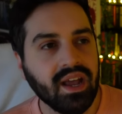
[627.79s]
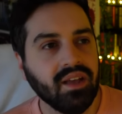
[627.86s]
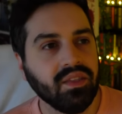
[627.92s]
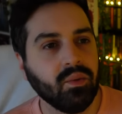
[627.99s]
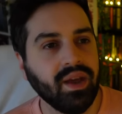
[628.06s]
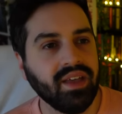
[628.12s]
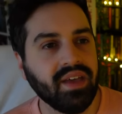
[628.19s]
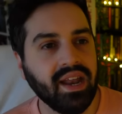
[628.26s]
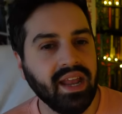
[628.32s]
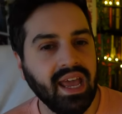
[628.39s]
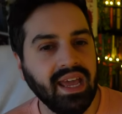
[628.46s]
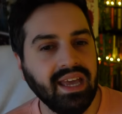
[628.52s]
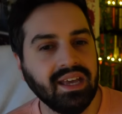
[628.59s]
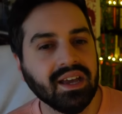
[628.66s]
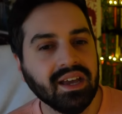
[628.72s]
The way that
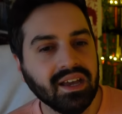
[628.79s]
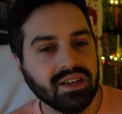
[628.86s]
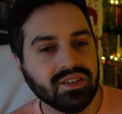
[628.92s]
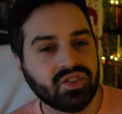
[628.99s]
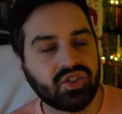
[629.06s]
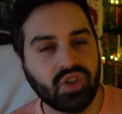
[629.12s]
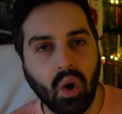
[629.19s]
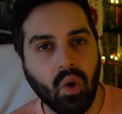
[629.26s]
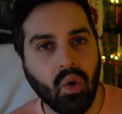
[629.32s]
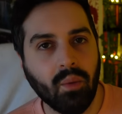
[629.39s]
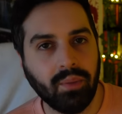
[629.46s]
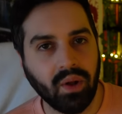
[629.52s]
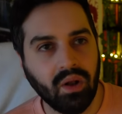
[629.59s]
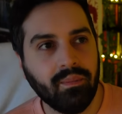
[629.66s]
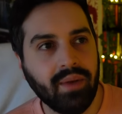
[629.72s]
he
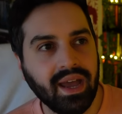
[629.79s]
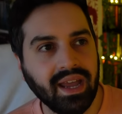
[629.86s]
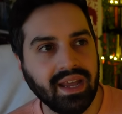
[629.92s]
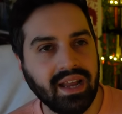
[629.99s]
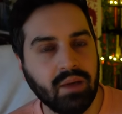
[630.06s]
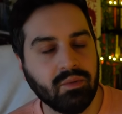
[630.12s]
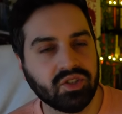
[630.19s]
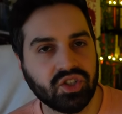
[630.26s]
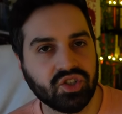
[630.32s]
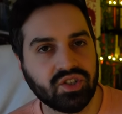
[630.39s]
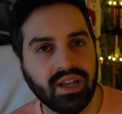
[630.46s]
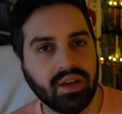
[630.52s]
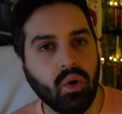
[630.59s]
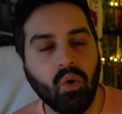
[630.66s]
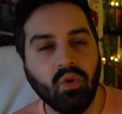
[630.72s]
saw Bulma and he was just
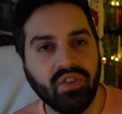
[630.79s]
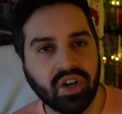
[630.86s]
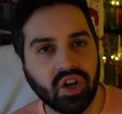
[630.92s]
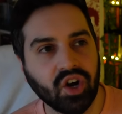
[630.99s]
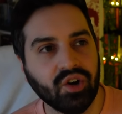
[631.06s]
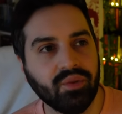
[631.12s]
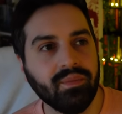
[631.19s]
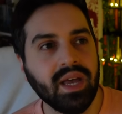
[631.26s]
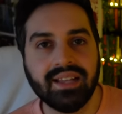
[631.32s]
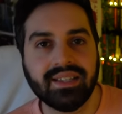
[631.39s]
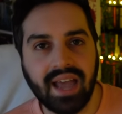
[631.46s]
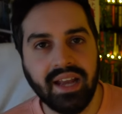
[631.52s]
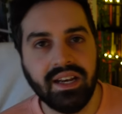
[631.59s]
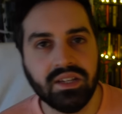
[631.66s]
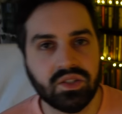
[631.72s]
like overcome. It's
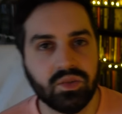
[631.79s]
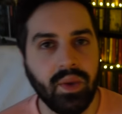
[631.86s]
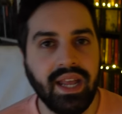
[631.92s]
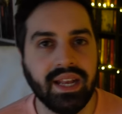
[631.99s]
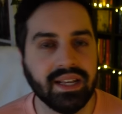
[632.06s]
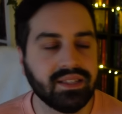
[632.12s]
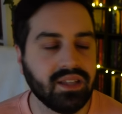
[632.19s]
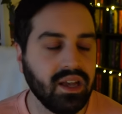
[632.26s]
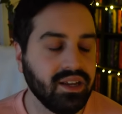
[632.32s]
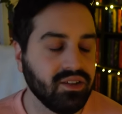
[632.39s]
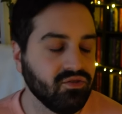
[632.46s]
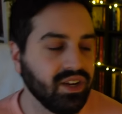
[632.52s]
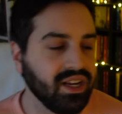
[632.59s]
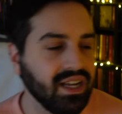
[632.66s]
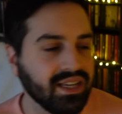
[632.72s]
kind of sweet. It's,
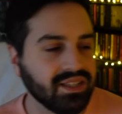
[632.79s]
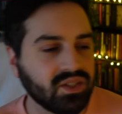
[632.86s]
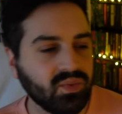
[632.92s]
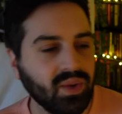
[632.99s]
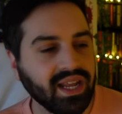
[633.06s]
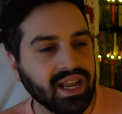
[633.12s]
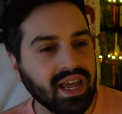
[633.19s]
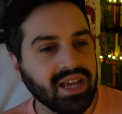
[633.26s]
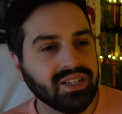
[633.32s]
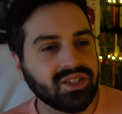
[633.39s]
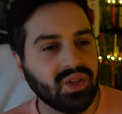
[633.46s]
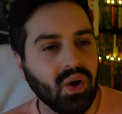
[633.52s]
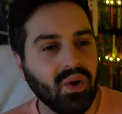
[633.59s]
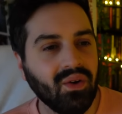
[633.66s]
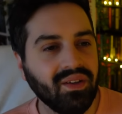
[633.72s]
it really is sweet.
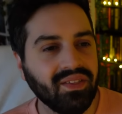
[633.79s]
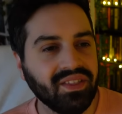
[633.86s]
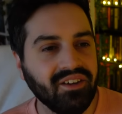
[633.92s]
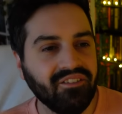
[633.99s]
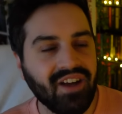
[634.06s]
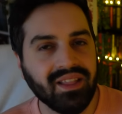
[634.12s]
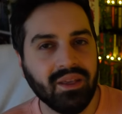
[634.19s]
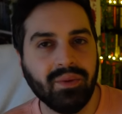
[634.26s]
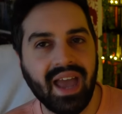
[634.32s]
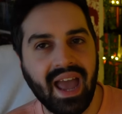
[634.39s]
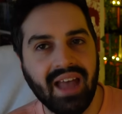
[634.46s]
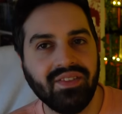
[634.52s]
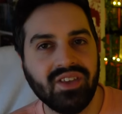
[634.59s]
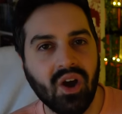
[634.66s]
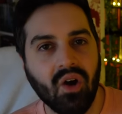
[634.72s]
So the fact that we
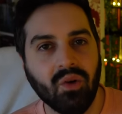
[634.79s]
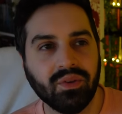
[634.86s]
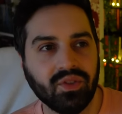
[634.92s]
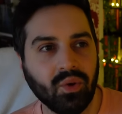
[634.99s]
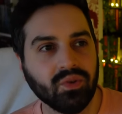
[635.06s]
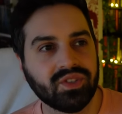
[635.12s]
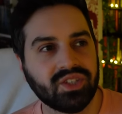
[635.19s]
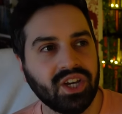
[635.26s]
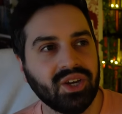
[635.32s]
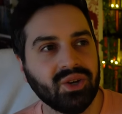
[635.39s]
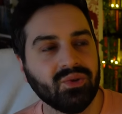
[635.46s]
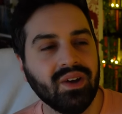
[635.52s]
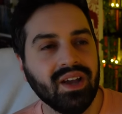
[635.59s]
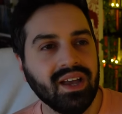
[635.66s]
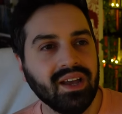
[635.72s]
end the arc with those two